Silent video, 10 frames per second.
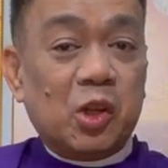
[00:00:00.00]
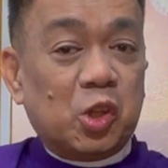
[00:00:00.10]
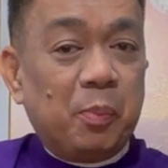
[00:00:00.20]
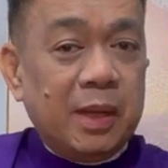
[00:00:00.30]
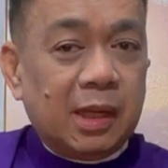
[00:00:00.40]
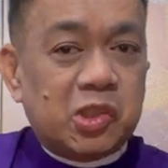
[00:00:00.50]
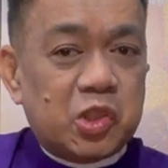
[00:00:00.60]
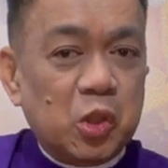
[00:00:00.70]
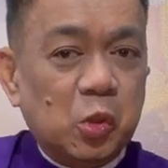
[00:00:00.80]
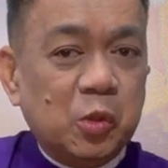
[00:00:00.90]
to be
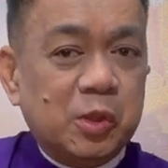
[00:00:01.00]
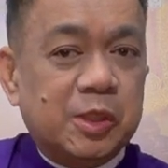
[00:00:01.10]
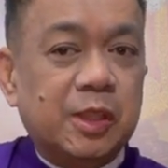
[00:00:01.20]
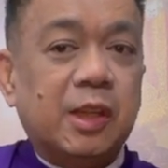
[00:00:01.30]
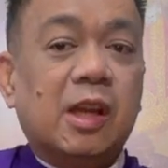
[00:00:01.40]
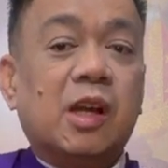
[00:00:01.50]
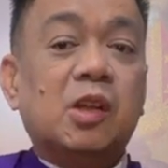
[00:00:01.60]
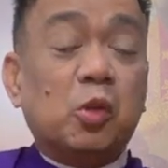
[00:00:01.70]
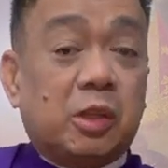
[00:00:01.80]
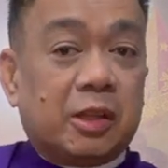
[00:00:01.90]
attuned to
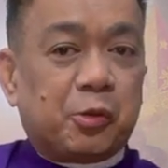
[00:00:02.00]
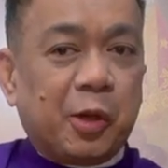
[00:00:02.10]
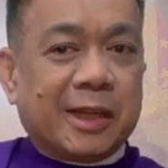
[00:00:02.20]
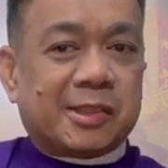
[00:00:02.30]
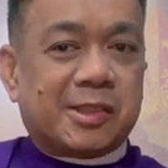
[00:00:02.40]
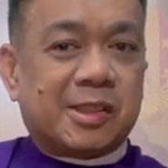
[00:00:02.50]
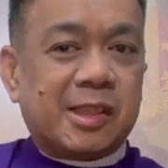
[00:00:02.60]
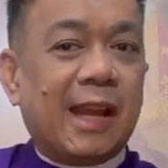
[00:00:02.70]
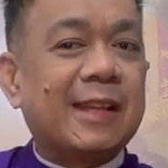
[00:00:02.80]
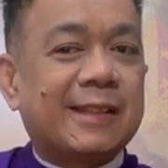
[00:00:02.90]
the tricks
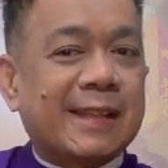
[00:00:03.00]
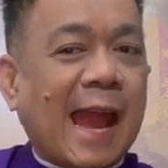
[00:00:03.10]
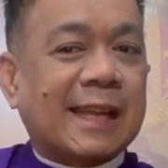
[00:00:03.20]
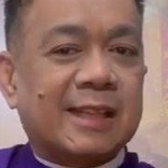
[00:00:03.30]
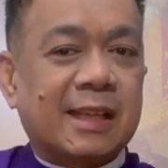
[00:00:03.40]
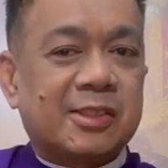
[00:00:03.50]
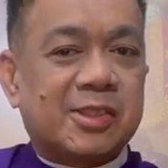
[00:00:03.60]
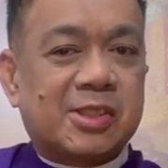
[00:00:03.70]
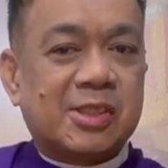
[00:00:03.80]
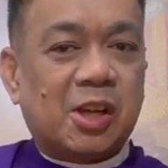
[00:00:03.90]
and
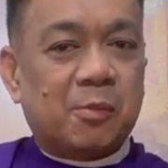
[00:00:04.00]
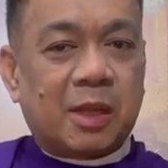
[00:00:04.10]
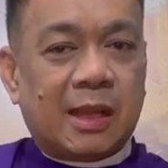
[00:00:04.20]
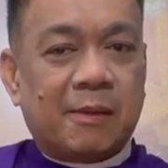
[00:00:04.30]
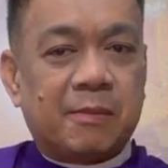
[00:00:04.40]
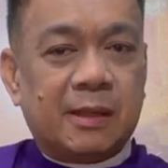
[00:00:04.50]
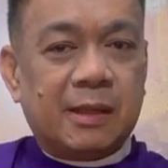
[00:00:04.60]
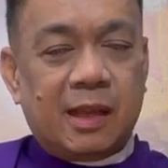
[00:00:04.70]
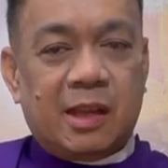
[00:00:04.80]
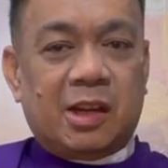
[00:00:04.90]
tactics of the
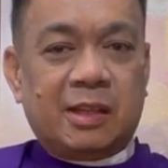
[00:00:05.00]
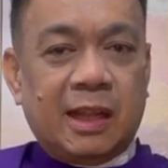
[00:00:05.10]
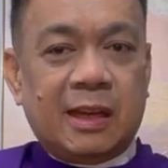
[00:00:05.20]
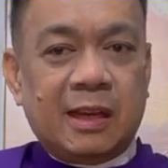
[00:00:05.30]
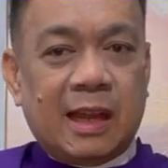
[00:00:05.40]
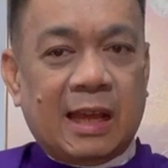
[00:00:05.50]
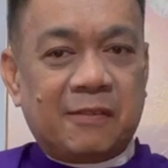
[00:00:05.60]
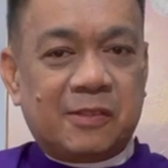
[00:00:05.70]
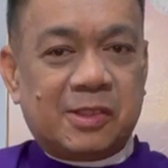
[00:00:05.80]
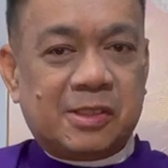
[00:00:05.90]
devil in our daily
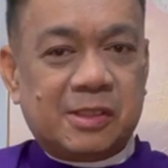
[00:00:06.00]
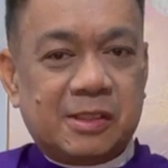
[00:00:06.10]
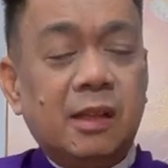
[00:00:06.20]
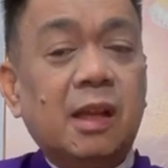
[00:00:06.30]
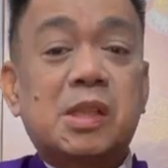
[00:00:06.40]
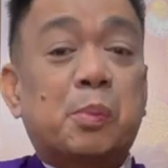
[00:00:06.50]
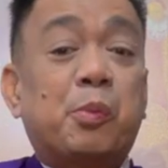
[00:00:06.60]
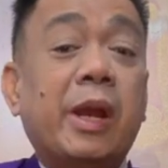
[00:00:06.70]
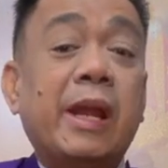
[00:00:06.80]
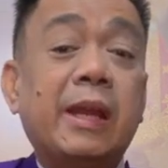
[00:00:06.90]
lives. Let us
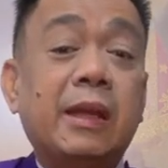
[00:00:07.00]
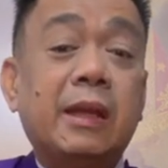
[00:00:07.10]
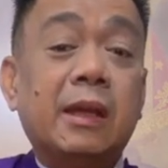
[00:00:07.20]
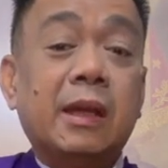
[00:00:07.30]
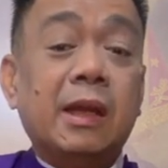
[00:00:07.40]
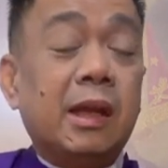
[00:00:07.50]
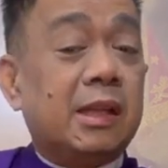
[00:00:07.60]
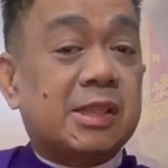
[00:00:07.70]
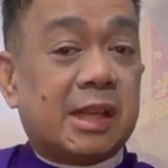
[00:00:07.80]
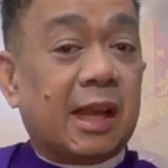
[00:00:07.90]
pray in
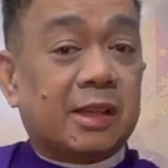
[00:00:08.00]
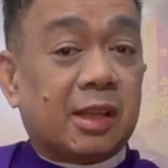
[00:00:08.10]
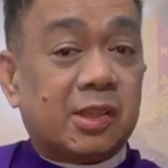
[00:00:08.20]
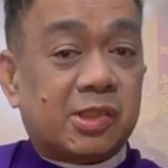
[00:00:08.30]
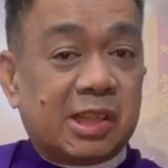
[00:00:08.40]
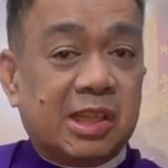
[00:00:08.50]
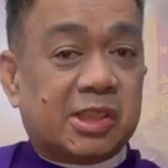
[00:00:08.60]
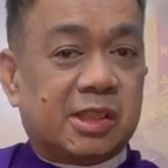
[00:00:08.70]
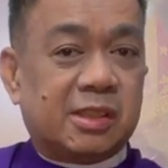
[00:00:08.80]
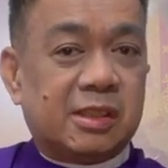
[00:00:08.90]
this Lenten
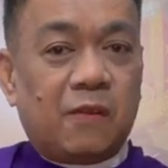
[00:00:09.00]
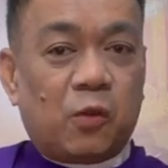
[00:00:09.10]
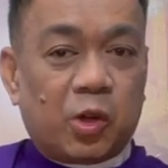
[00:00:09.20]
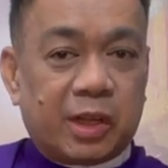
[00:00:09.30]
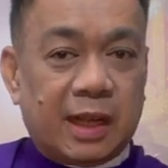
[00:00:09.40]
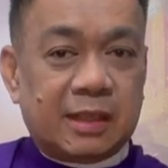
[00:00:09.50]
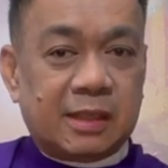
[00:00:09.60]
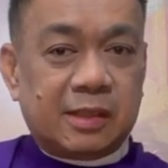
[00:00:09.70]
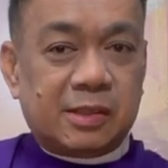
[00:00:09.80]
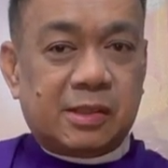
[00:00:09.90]
season for
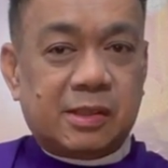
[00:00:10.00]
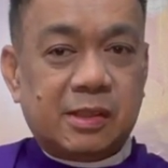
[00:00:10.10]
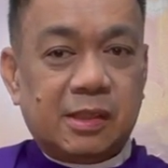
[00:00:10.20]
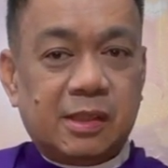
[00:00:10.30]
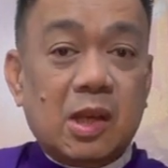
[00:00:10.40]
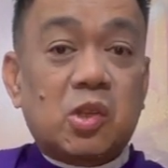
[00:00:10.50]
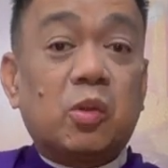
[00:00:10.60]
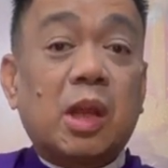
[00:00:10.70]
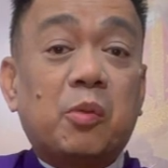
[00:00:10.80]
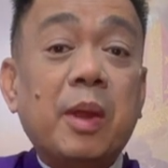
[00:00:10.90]
guidance, so
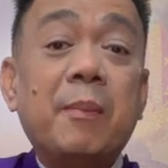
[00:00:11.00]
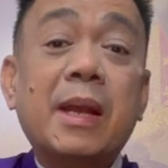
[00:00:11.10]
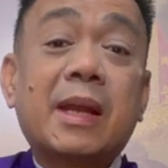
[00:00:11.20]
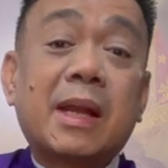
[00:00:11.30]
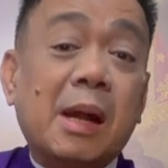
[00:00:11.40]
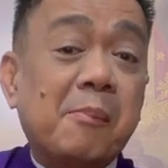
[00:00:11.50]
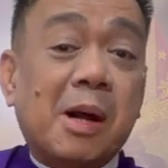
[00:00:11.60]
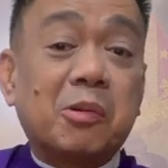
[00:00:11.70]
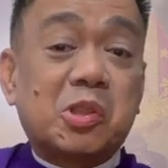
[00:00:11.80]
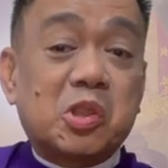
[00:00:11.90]
that we may come
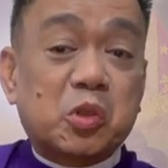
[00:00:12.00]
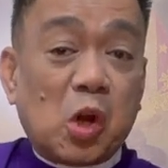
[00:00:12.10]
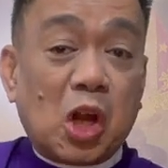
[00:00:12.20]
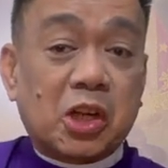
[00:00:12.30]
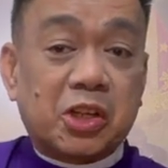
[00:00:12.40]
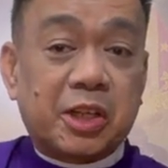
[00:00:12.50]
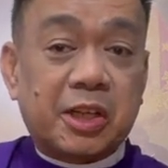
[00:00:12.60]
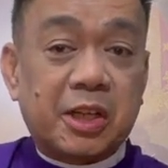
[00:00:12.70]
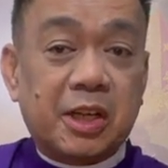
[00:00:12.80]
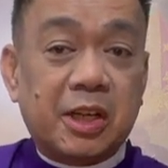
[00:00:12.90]
out
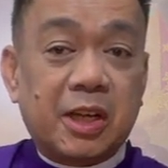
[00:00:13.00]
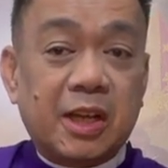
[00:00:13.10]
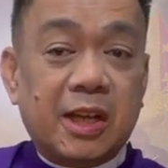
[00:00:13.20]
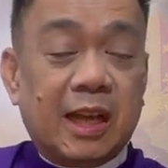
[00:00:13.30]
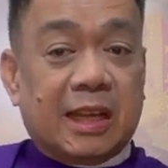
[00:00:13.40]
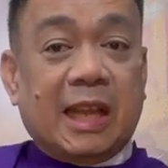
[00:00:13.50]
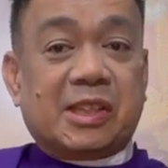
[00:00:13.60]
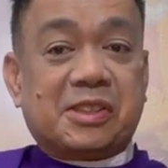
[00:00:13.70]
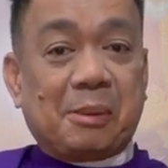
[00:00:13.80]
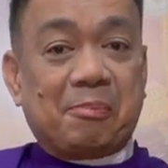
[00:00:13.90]
stronger
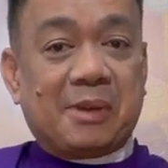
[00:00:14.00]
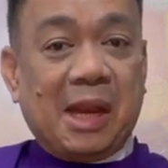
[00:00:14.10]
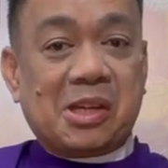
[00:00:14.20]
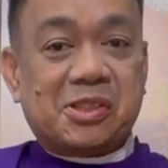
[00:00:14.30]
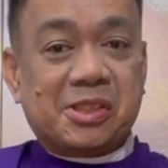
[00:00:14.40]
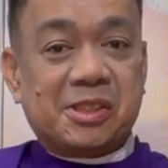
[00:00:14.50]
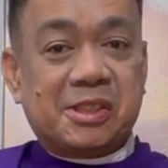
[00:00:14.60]
against temptation